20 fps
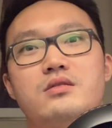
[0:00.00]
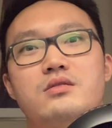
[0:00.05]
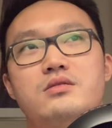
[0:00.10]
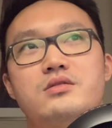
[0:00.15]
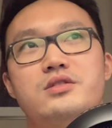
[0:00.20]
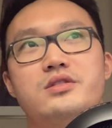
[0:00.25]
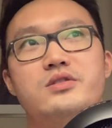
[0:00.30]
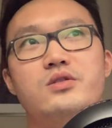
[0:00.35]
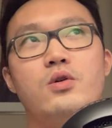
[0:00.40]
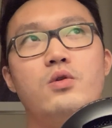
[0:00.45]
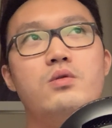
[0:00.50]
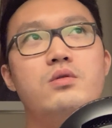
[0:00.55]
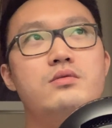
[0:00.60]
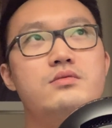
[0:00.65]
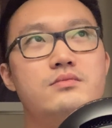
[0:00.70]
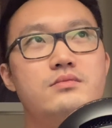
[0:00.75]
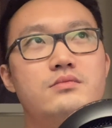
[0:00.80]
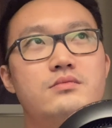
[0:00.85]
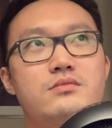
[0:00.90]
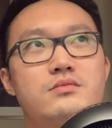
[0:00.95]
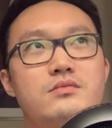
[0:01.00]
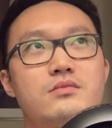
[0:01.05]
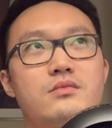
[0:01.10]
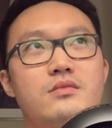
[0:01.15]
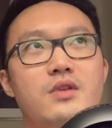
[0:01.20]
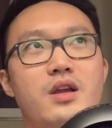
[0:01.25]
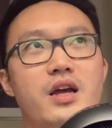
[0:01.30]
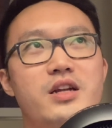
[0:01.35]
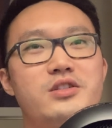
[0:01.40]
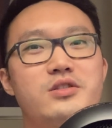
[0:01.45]
So
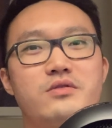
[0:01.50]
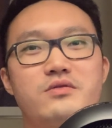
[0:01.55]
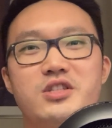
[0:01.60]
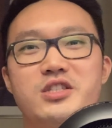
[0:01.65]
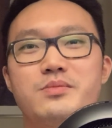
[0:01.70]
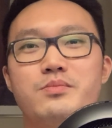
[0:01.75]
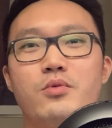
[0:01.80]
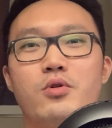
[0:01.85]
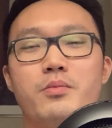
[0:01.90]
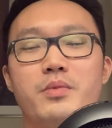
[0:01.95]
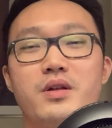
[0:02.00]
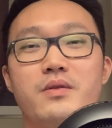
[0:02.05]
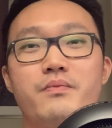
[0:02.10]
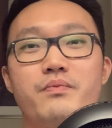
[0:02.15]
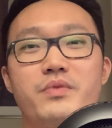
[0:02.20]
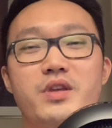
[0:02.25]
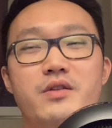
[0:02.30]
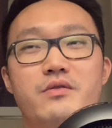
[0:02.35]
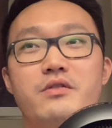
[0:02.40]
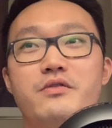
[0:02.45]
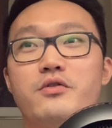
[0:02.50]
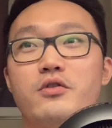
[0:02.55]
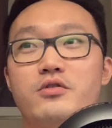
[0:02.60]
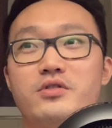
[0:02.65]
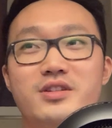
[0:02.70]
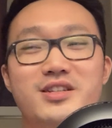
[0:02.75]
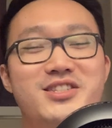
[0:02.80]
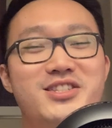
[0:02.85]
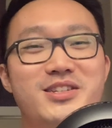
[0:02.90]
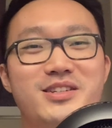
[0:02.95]
as of this moment, even for
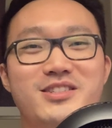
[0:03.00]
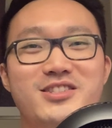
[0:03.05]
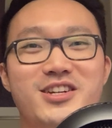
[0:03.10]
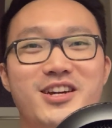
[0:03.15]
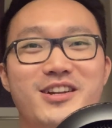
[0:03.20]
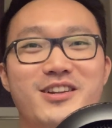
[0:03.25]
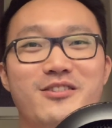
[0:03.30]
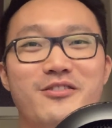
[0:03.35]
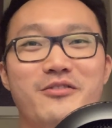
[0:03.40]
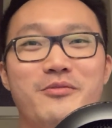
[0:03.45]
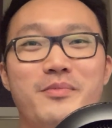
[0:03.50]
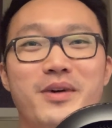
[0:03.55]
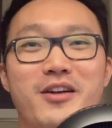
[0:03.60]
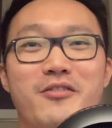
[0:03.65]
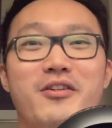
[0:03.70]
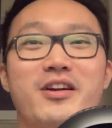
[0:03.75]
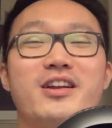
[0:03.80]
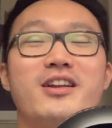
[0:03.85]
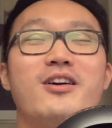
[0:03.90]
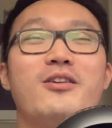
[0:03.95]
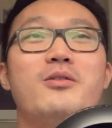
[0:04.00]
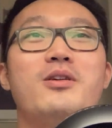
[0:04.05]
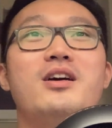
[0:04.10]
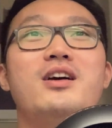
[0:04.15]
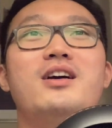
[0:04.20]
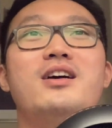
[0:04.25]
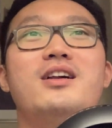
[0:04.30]
this channel of mine right now,